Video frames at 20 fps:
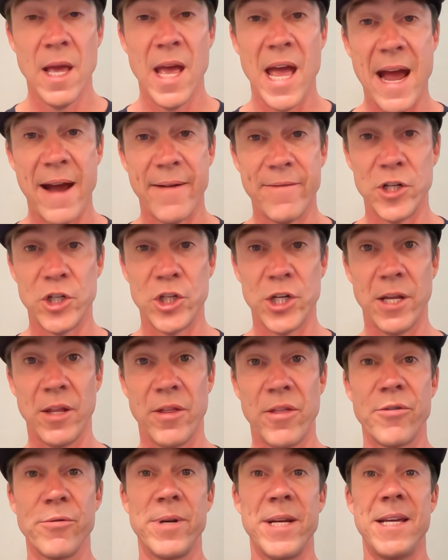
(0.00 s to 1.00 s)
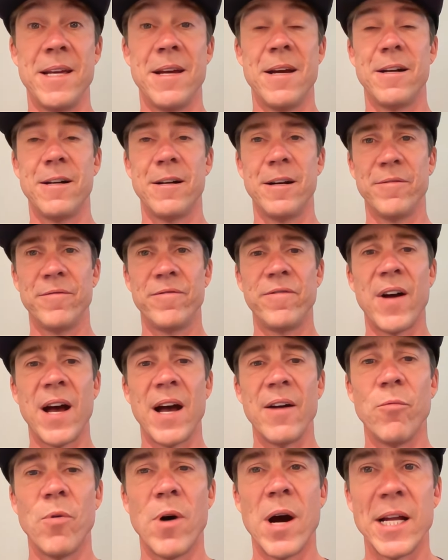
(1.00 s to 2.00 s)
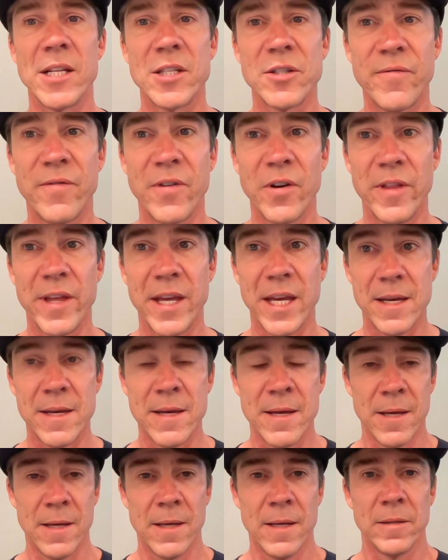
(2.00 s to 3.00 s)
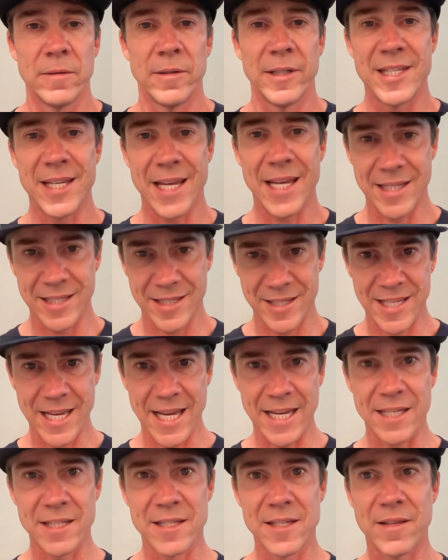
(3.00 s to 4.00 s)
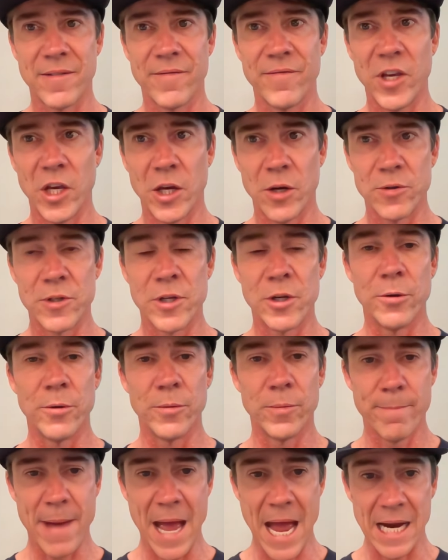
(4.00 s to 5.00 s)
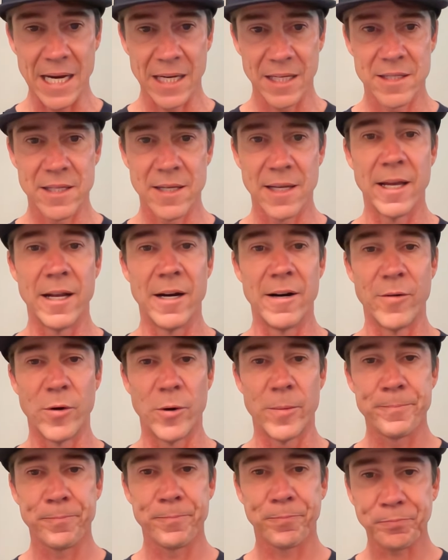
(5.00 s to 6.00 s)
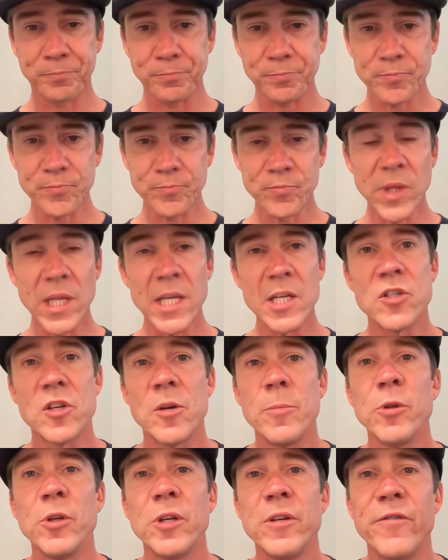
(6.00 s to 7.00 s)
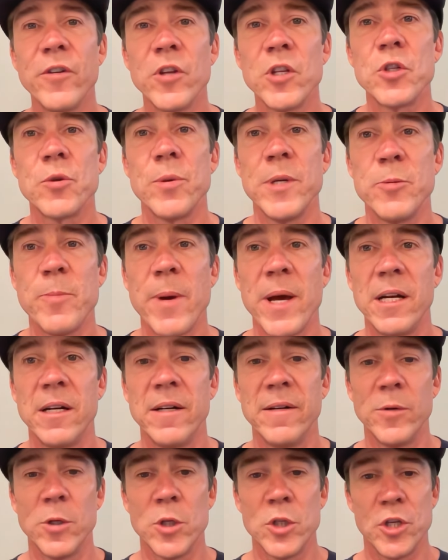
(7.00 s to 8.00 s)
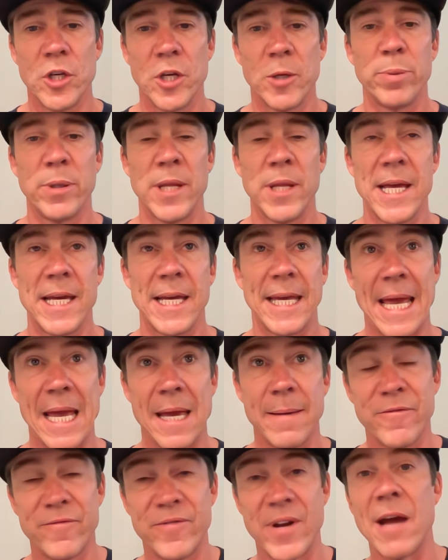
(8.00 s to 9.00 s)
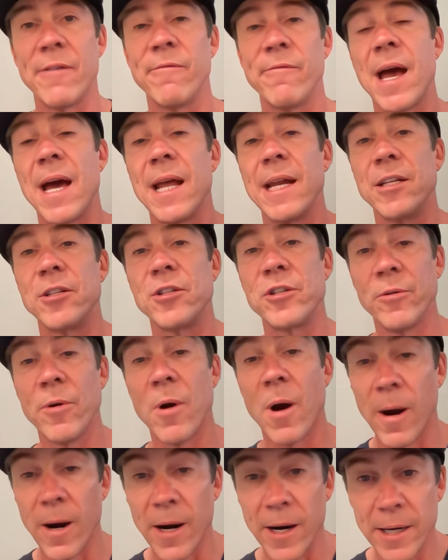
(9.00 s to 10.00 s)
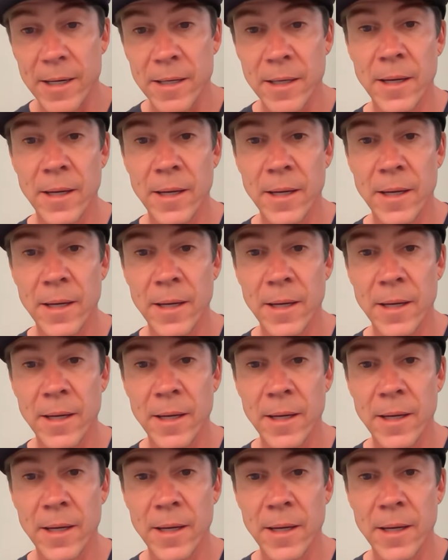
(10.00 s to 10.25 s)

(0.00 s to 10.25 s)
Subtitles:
averaging 305 watts for the, let's say, sixth VO2 max interval. Similarly, for the sweet spot intervals, you can play a game of not riding too hard.